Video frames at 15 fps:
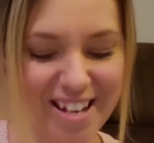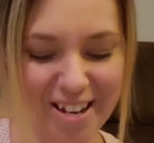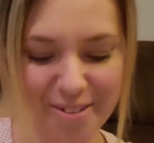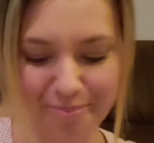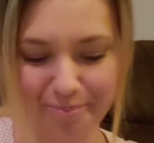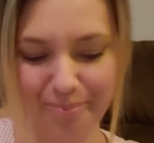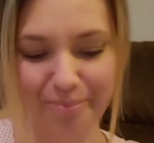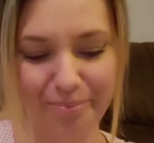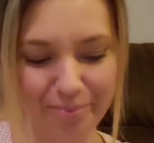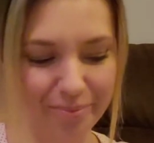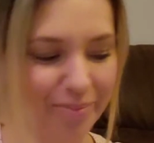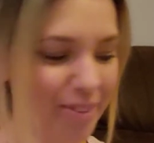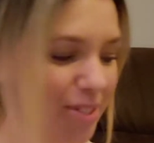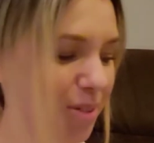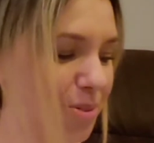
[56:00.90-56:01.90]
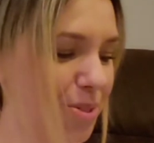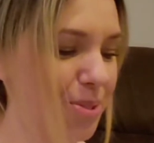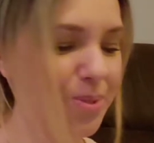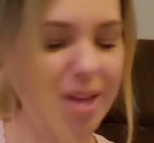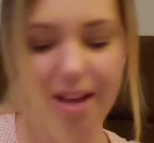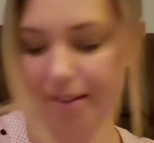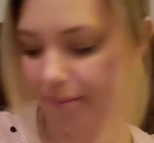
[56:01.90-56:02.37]
yeah, don't
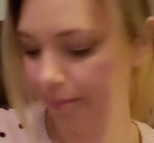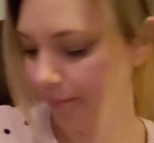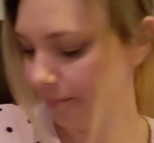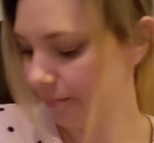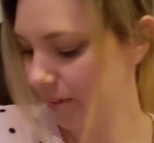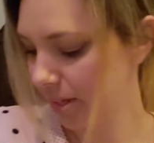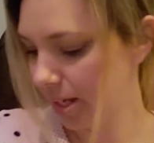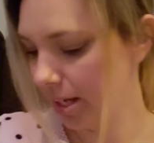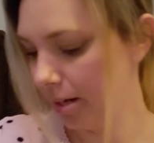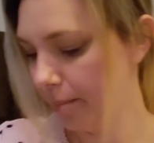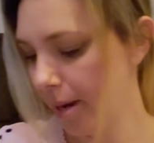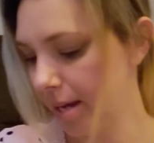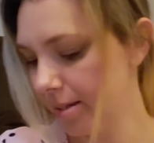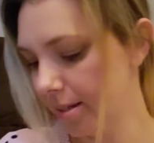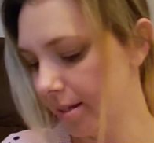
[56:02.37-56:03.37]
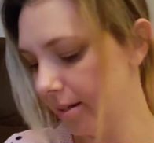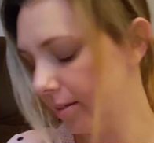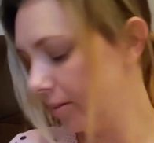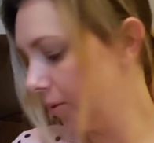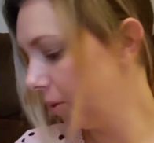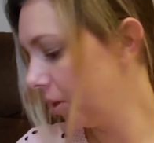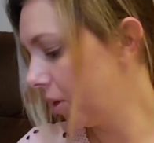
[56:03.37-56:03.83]
do that. Get a basket
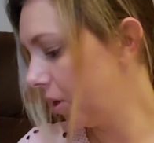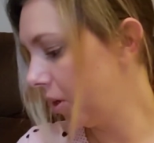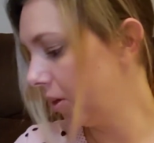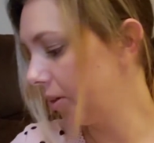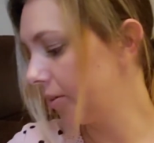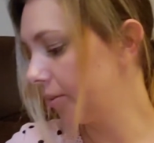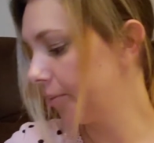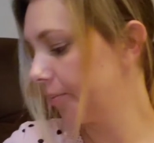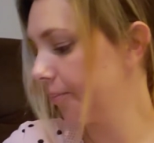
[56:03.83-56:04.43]
or a cart.